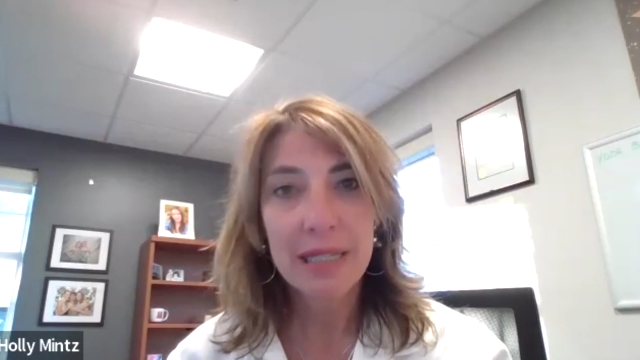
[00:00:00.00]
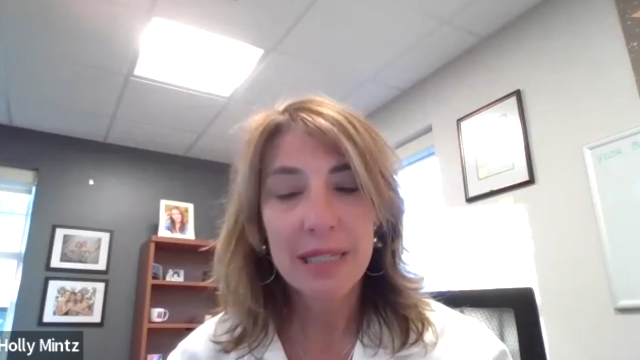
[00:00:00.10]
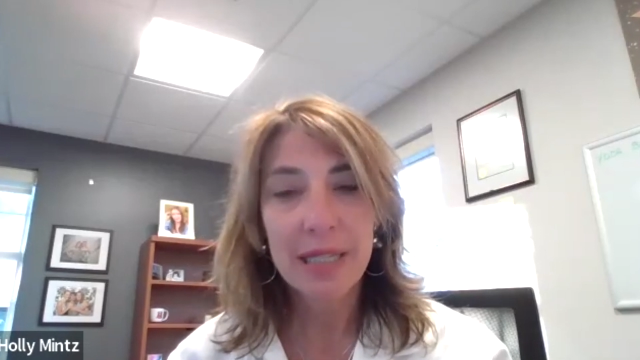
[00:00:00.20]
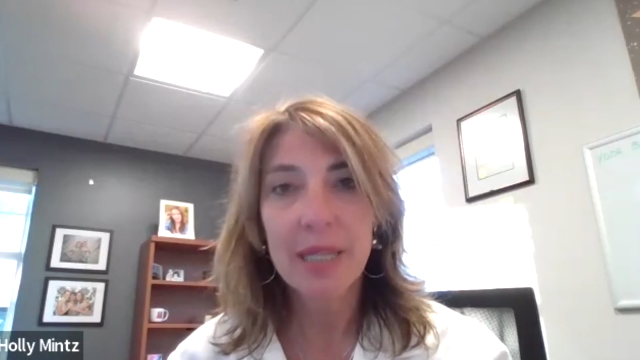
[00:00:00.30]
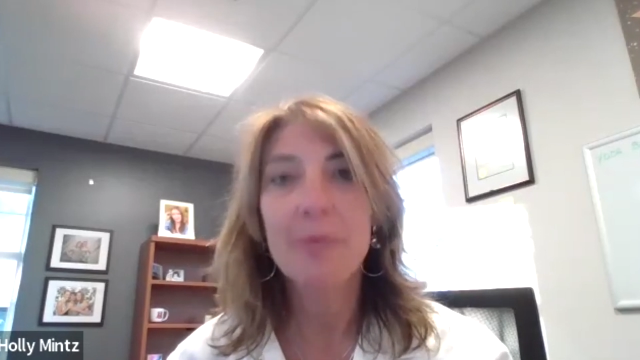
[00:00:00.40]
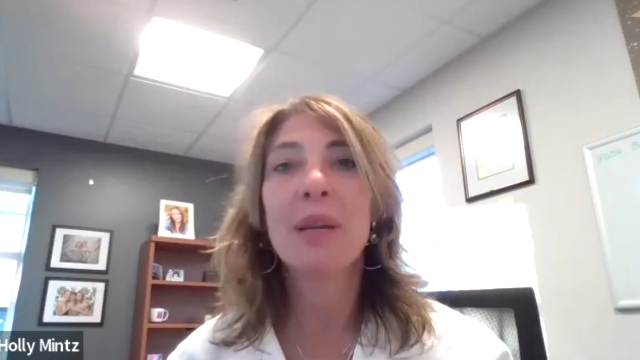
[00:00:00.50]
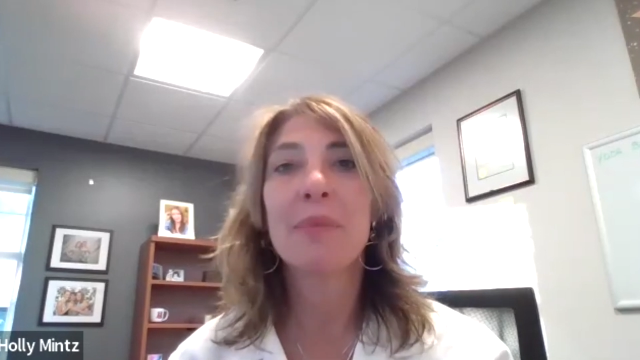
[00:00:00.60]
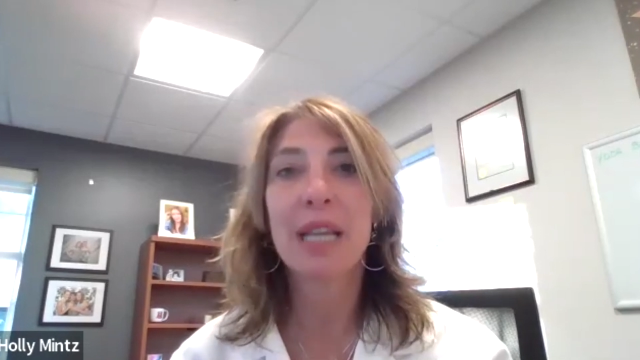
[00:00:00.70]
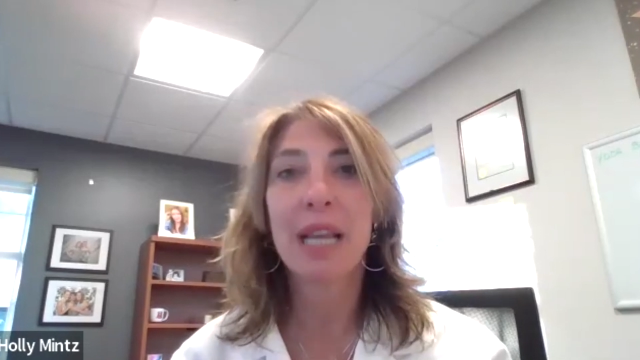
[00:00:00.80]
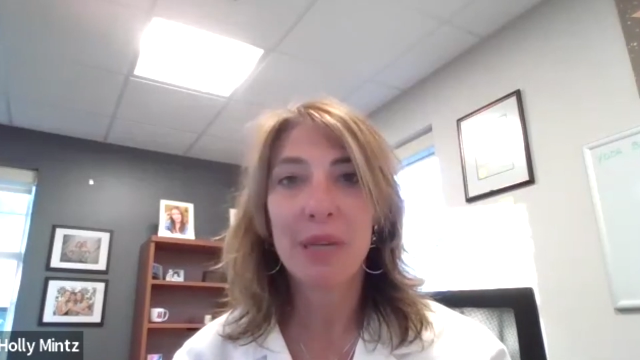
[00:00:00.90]
the
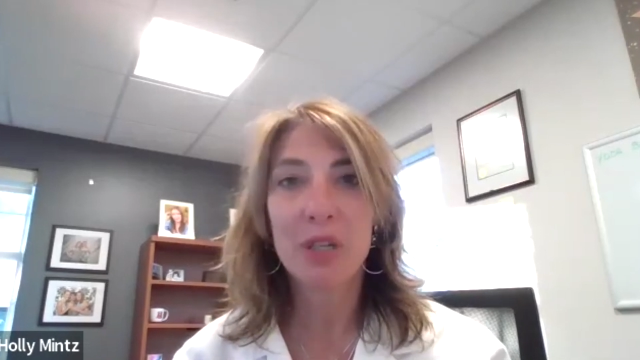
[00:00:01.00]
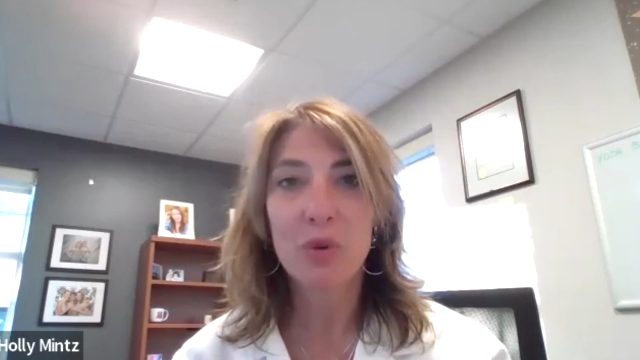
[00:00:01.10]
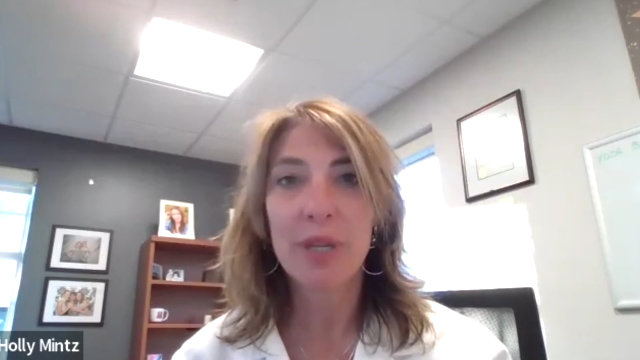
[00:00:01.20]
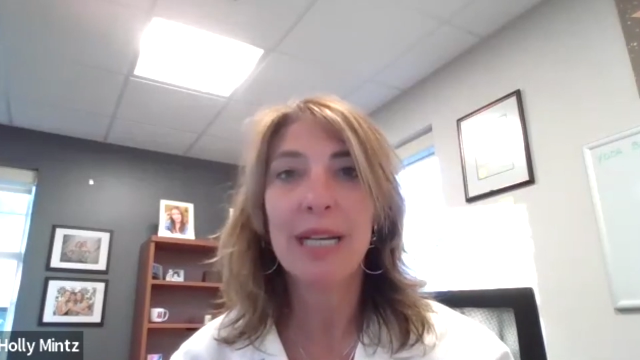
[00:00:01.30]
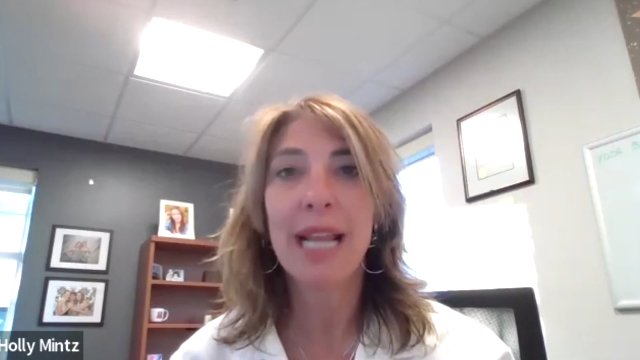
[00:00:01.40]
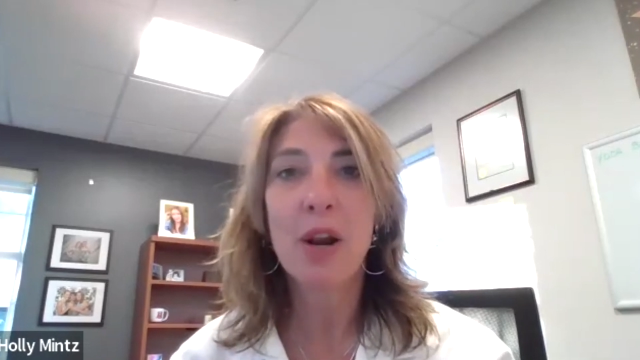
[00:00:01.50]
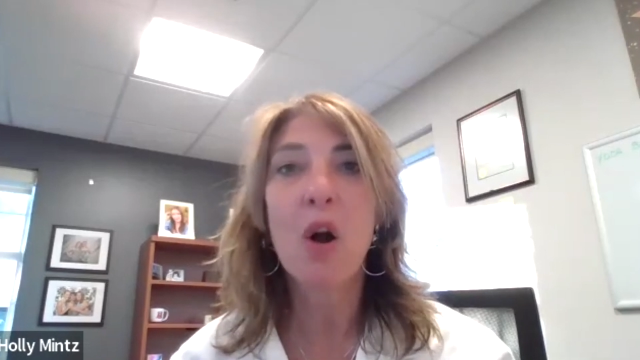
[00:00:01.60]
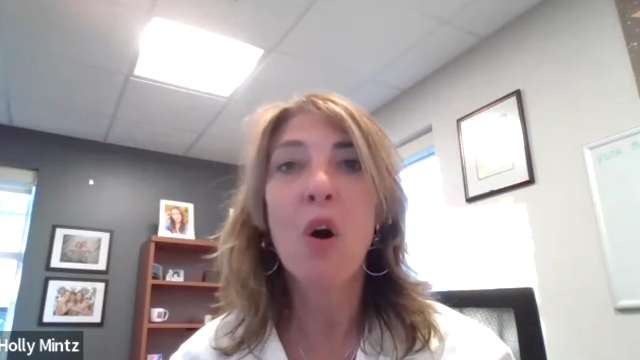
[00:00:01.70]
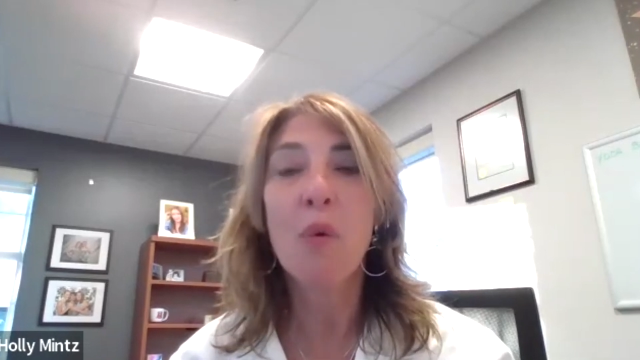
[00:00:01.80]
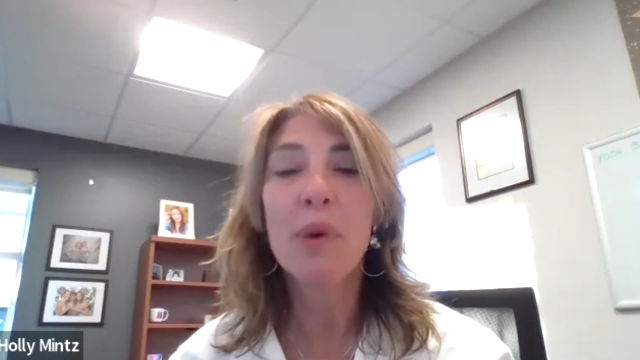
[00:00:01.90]
symptoms can be treated at
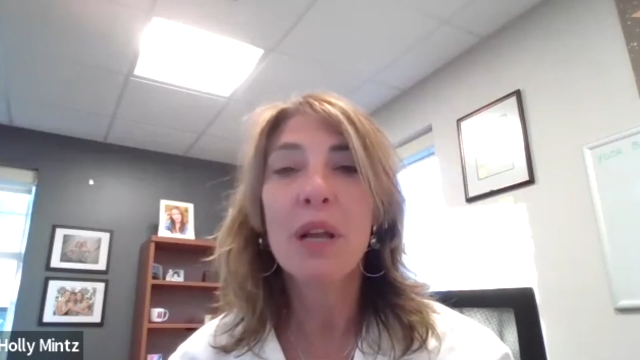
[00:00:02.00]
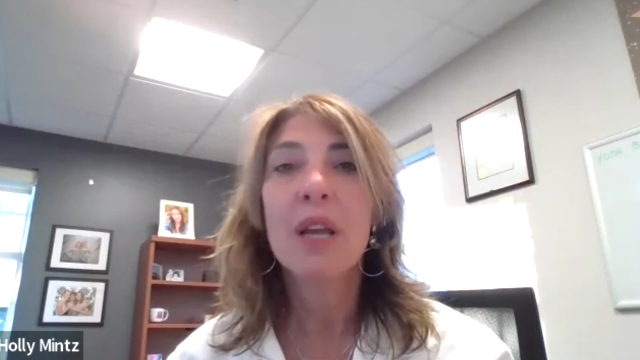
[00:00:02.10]
home